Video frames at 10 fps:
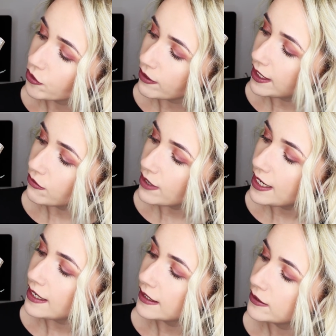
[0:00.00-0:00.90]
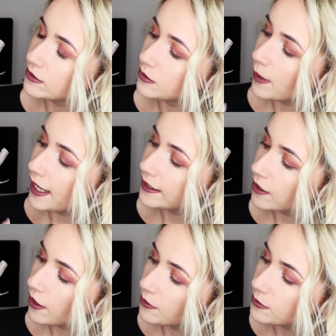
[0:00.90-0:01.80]
the greenery, little
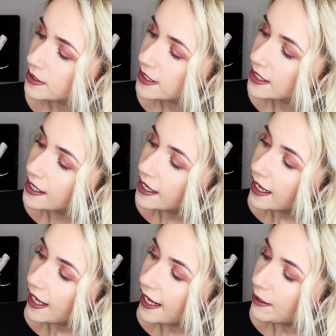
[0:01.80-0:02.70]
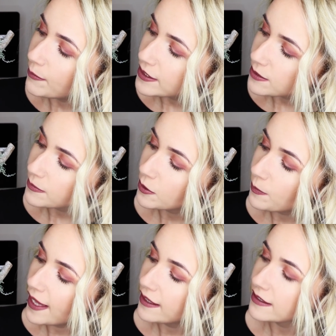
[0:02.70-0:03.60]
pine cones, and some
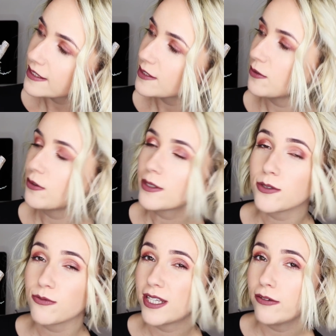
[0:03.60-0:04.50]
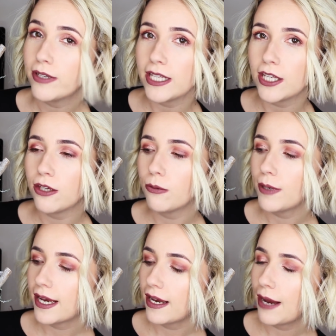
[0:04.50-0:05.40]
little bells. So I thought this was really, really cute.
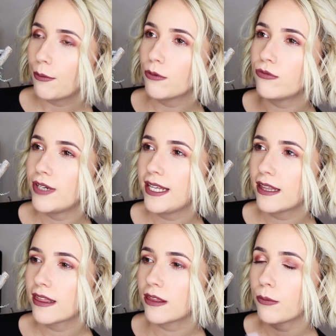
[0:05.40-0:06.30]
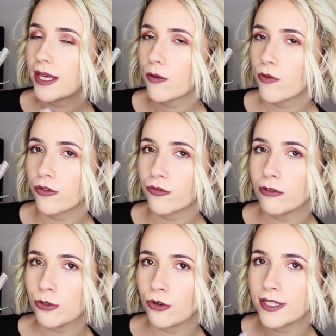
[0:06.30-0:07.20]
Our wreath that we have on the
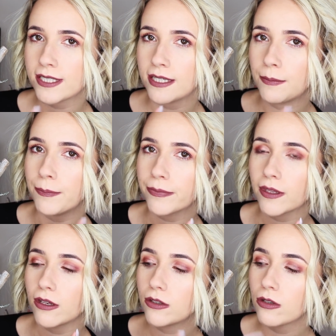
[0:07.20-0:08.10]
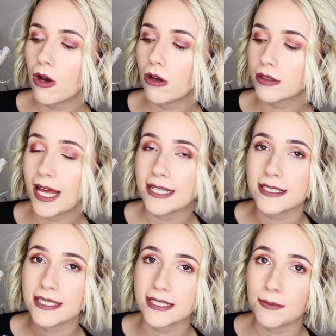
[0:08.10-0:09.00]
front door is not
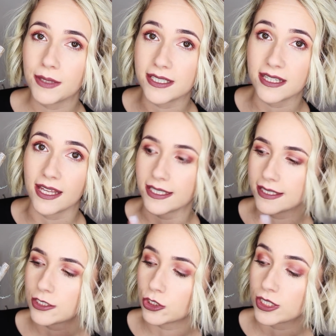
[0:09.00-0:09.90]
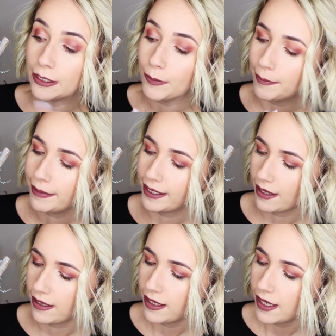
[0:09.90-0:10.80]
that dissimilar to this. It's just a little bit
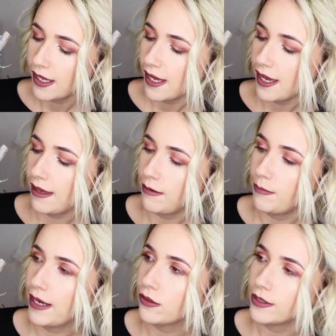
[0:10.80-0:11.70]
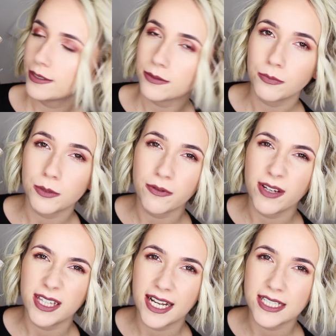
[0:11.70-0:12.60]
bigger. But I thought this would be
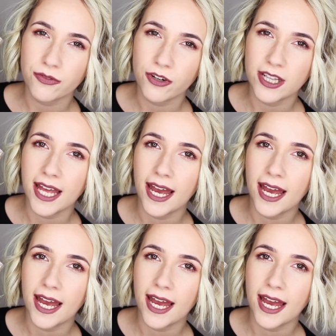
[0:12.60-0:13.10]
really nice for in the